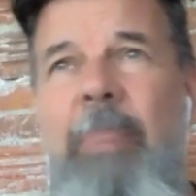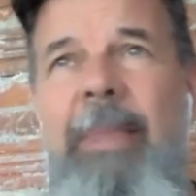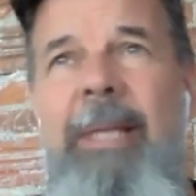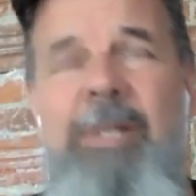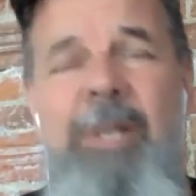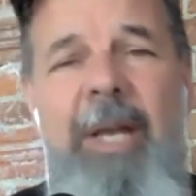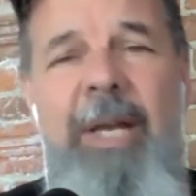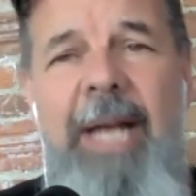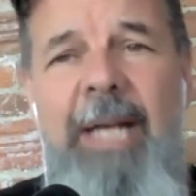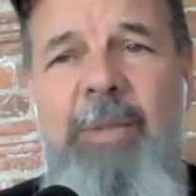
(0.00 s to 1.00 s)
it's not
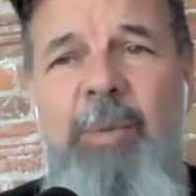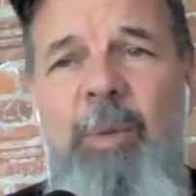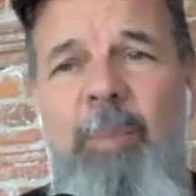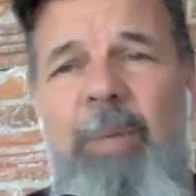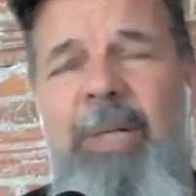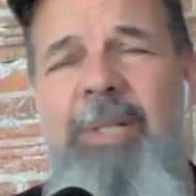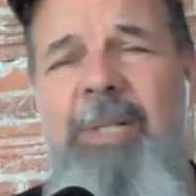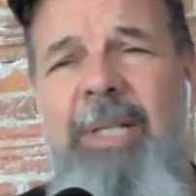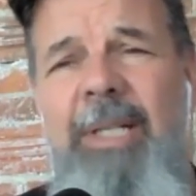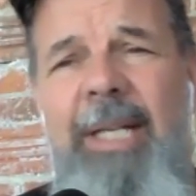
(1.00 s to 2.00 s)
an actual
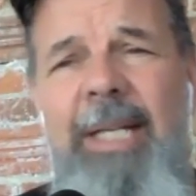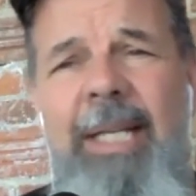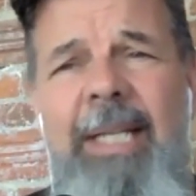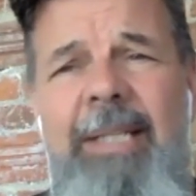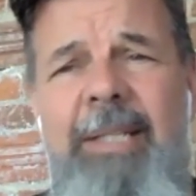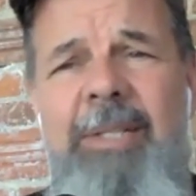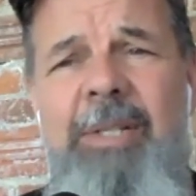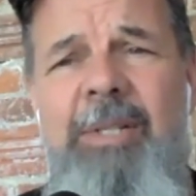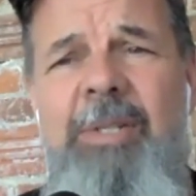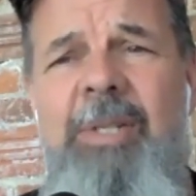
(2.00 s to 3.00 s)
person like like this
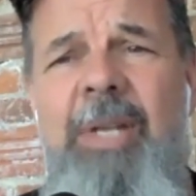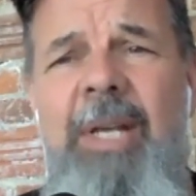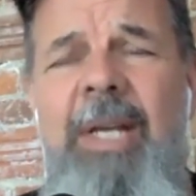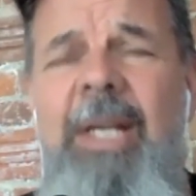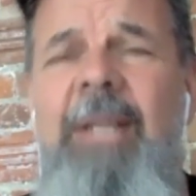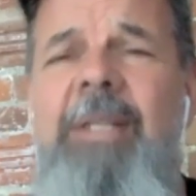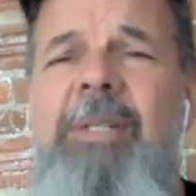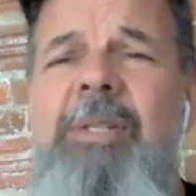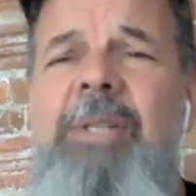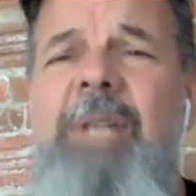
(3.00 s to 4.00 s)
is
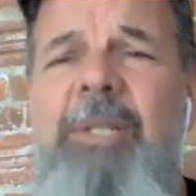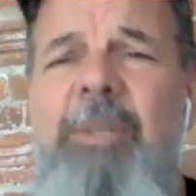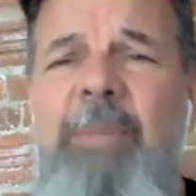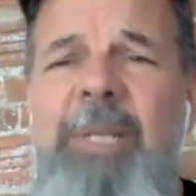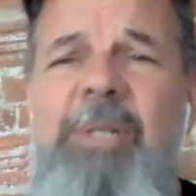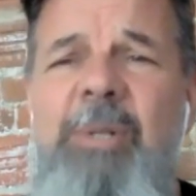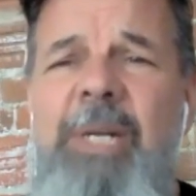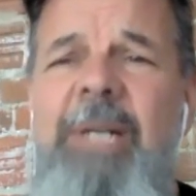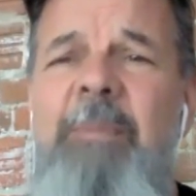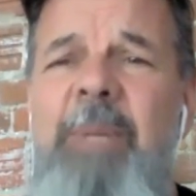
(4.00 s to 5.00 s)
this is such a
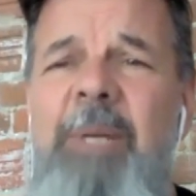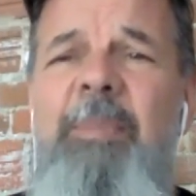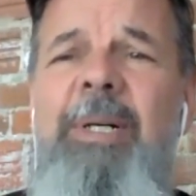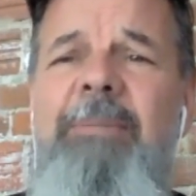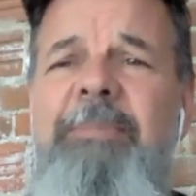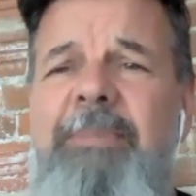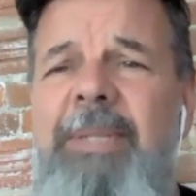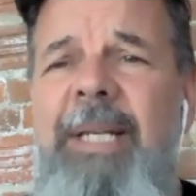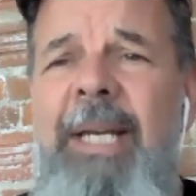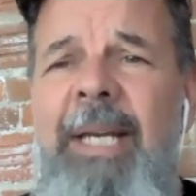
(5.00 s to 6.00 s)
mystery to people
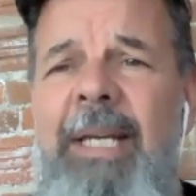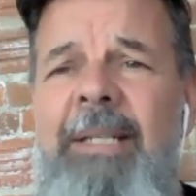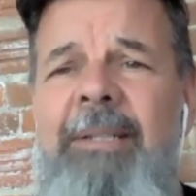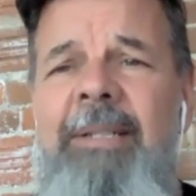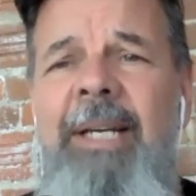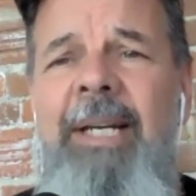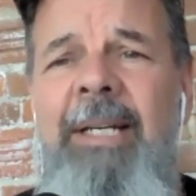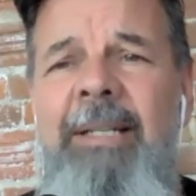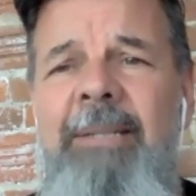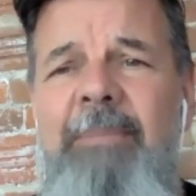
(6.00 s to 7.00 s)
and
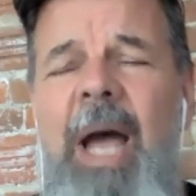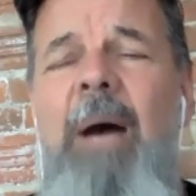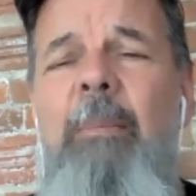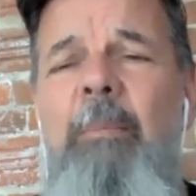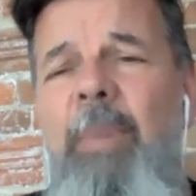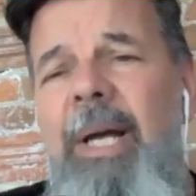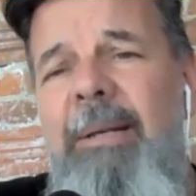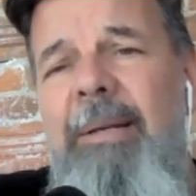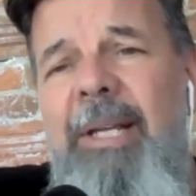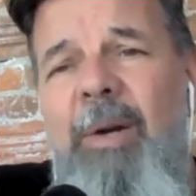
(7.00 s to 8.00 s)
uh how,
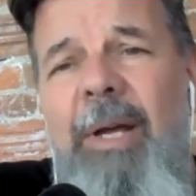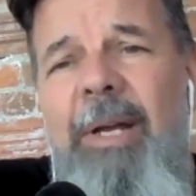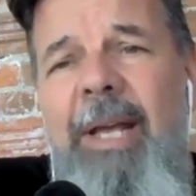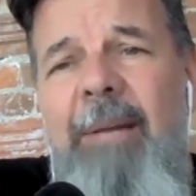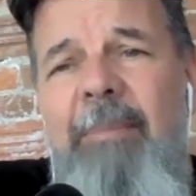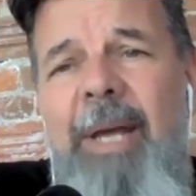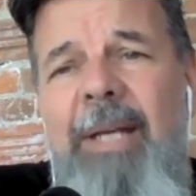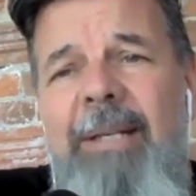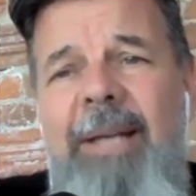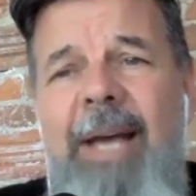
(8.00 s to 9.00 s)
but you know and, and i'm
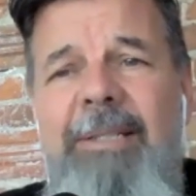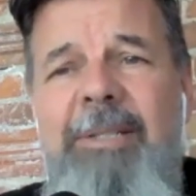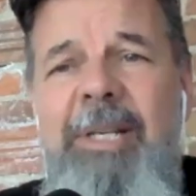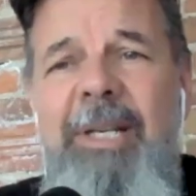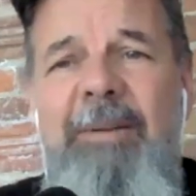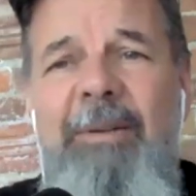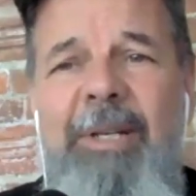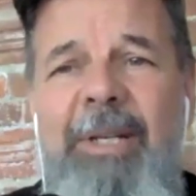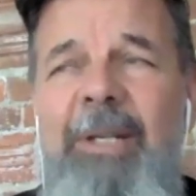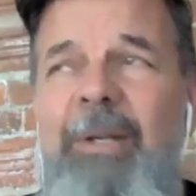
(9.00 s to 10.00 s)
not asking
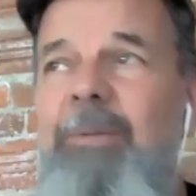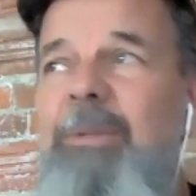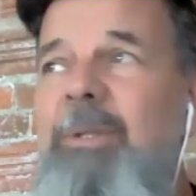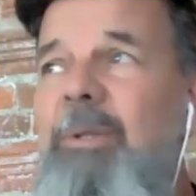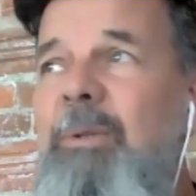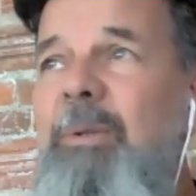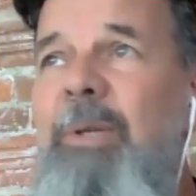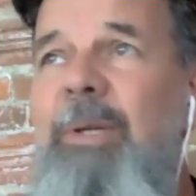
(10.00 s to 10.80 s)
you know to